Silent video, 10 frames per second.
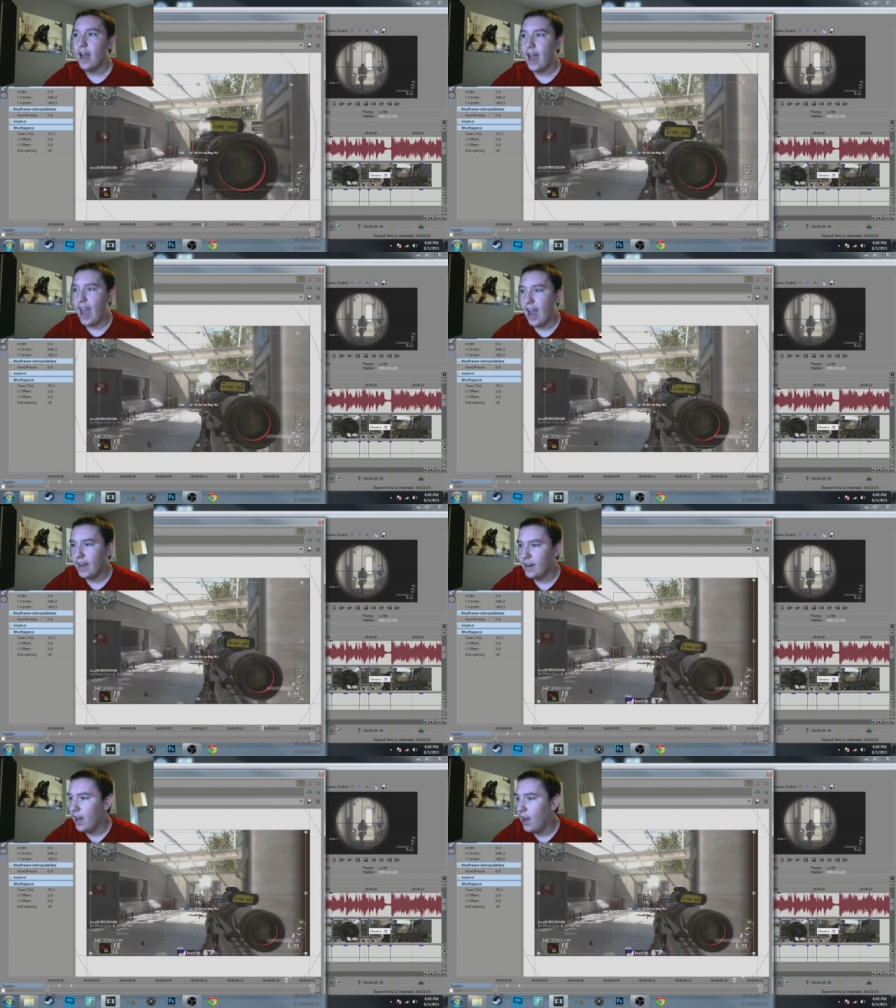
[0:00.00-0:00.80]

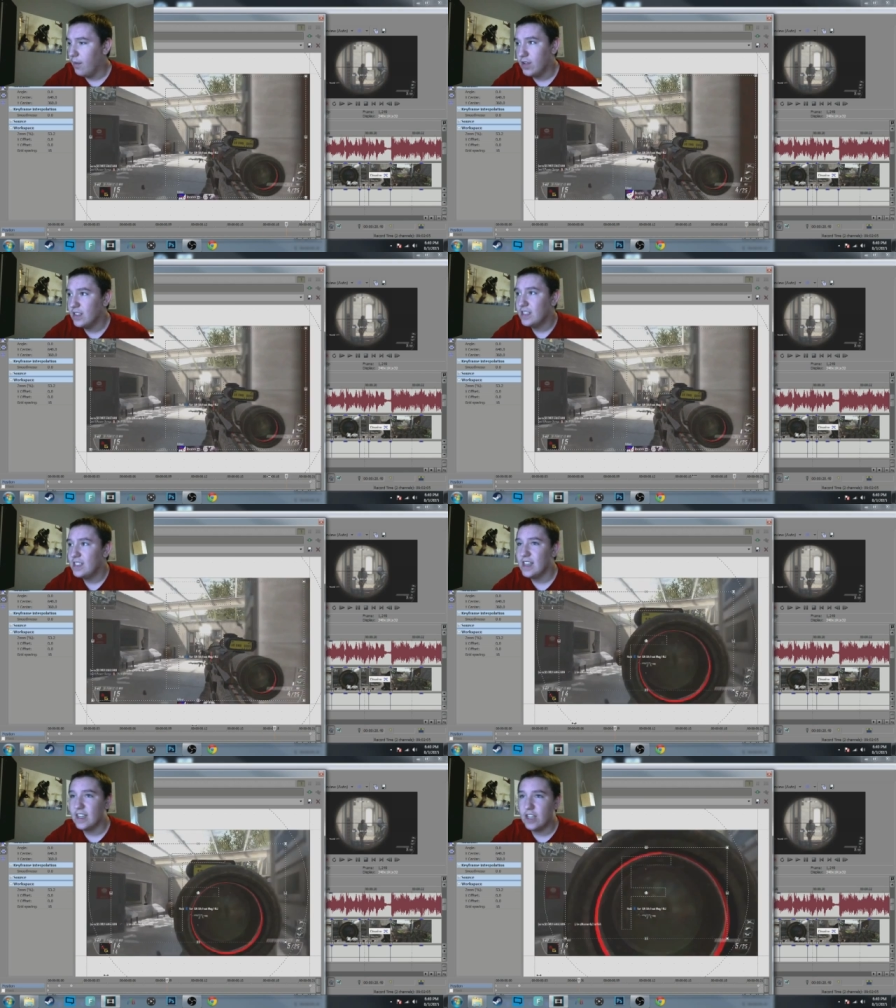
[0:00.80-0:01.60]
and you can
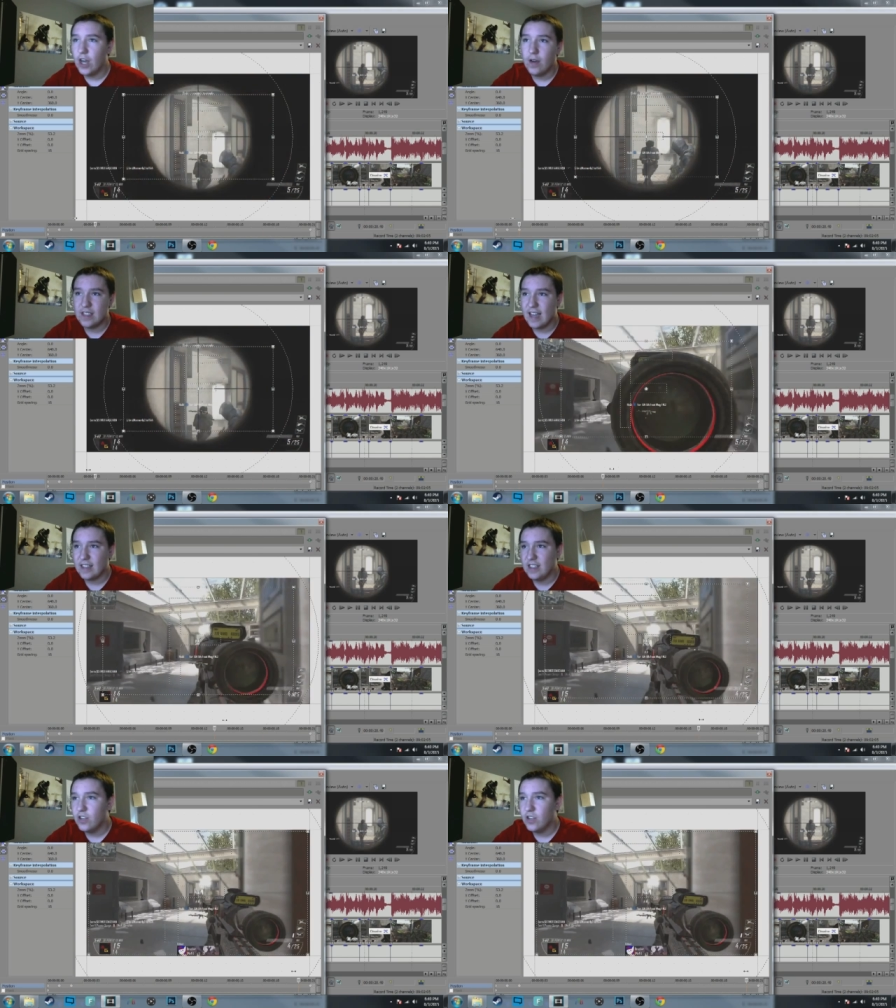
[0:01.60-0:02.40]
see it go
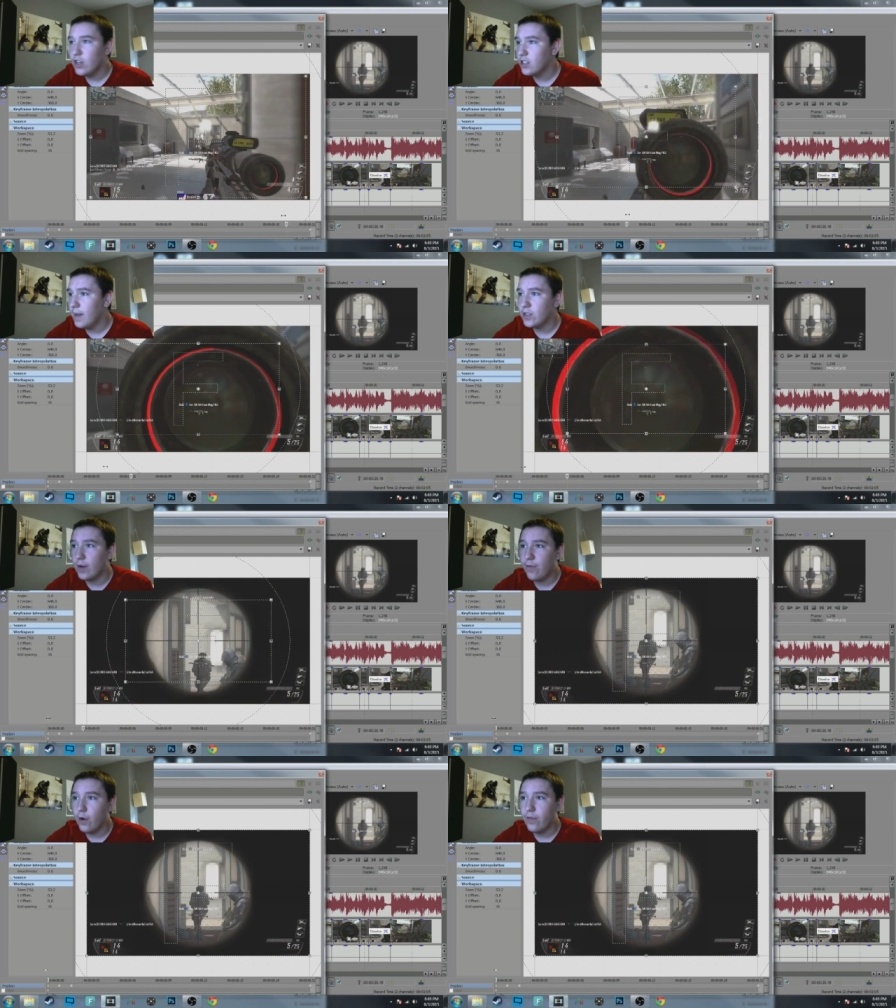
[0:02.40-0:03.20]
exactly. So it goes about
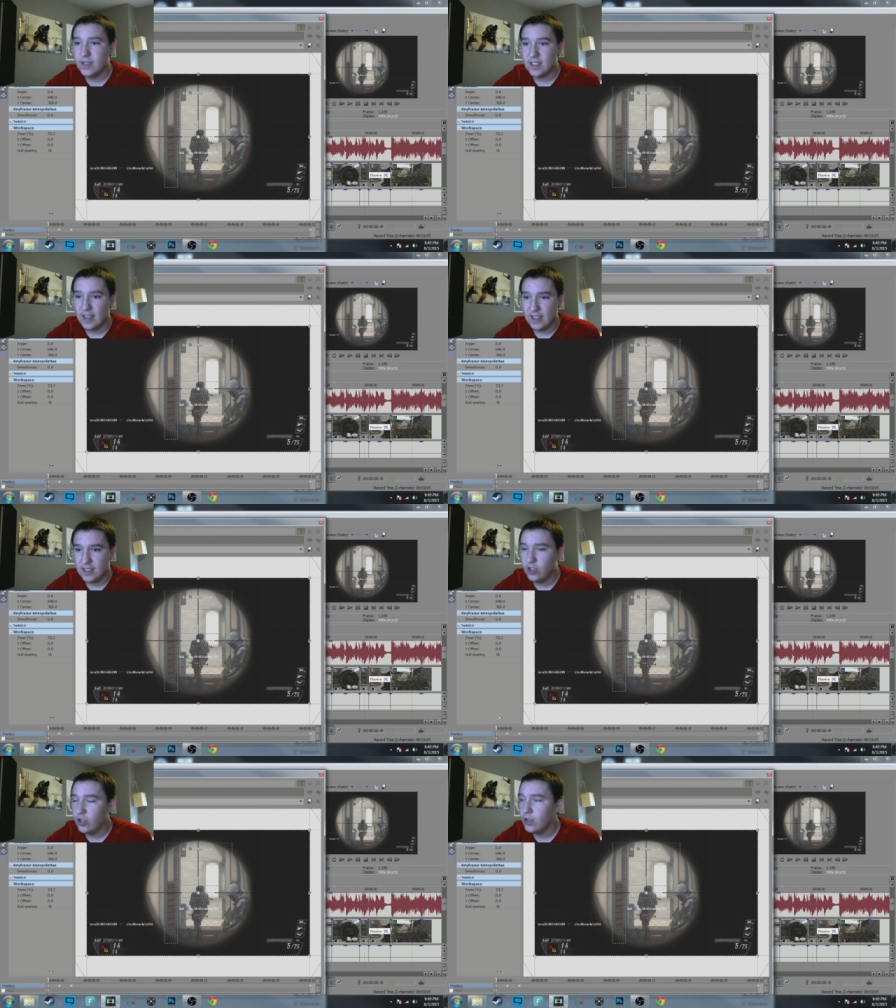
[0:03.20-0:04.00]
24 frames a second,
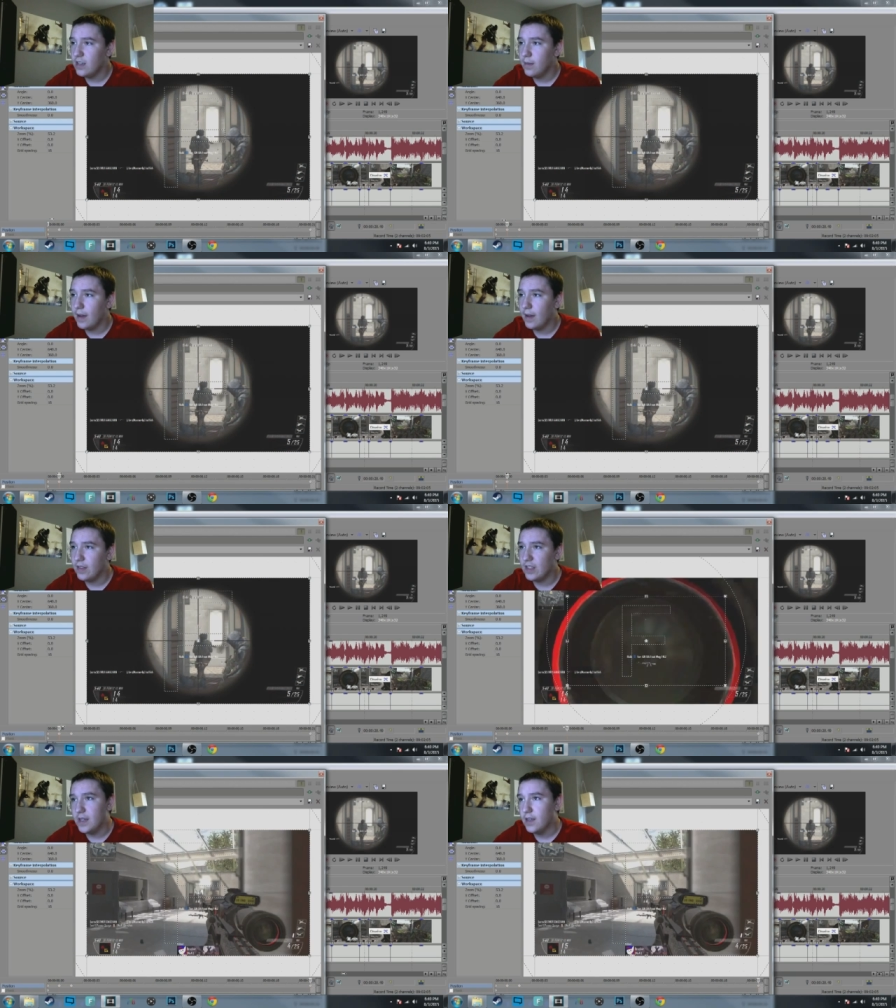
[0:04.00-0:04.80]
so you'll see it about
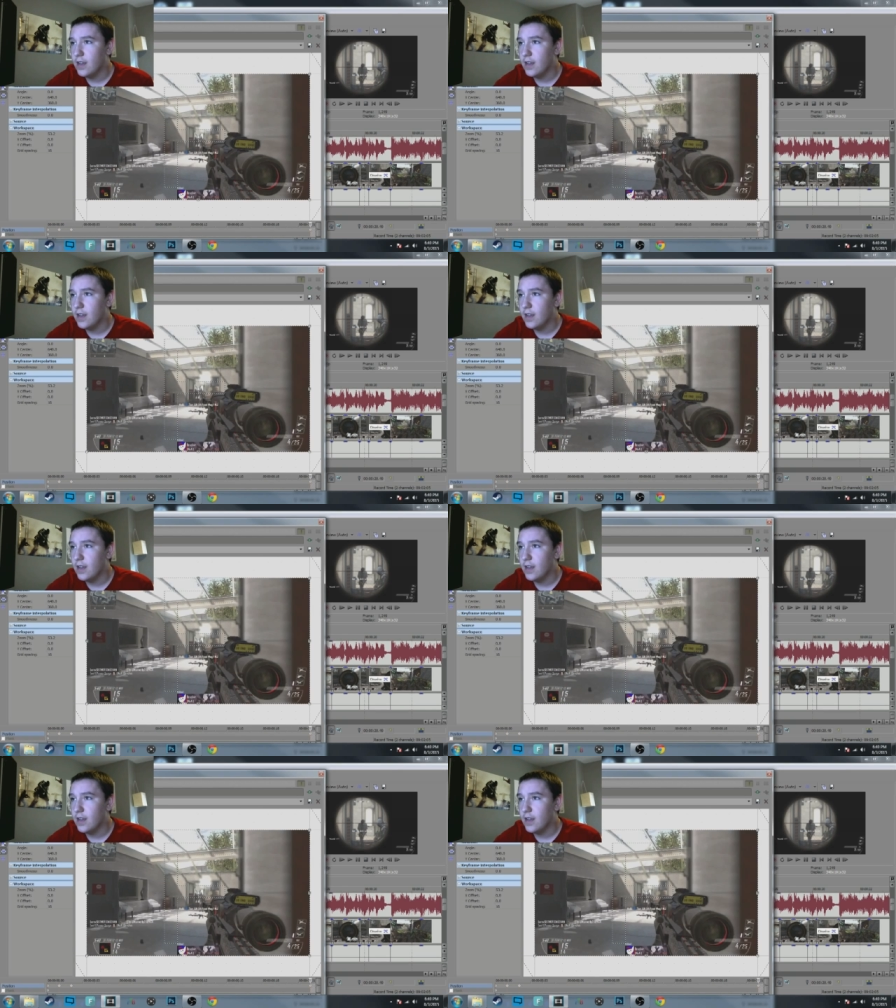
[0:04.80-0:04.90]
this speed.